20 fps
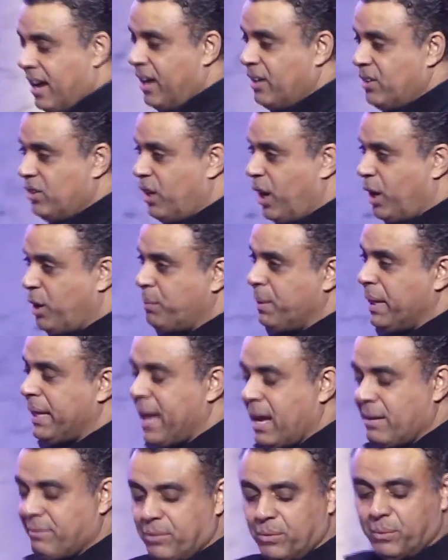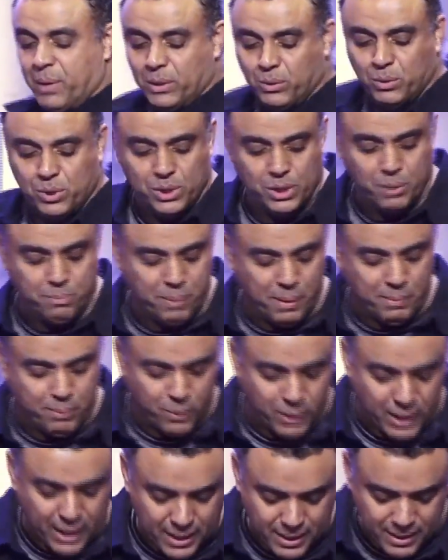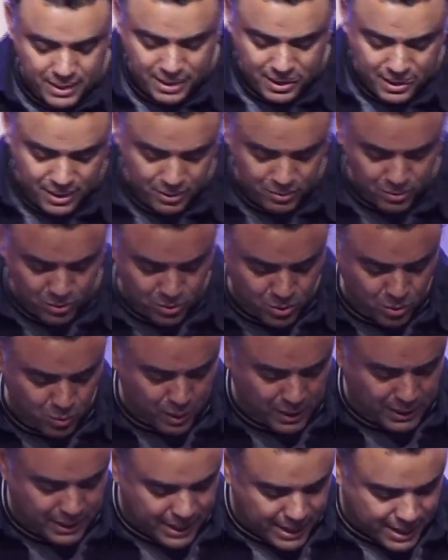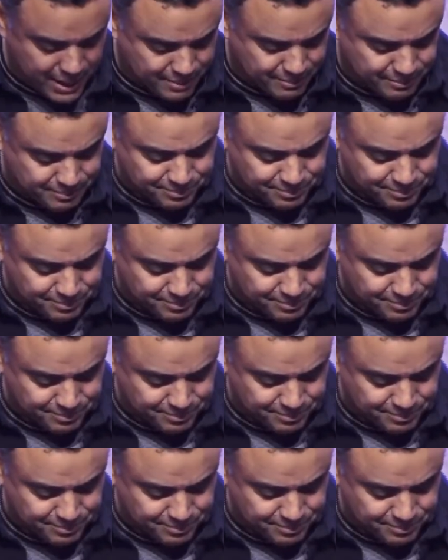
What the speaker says: You got to be careful when you see people, huh? You don't know what they are.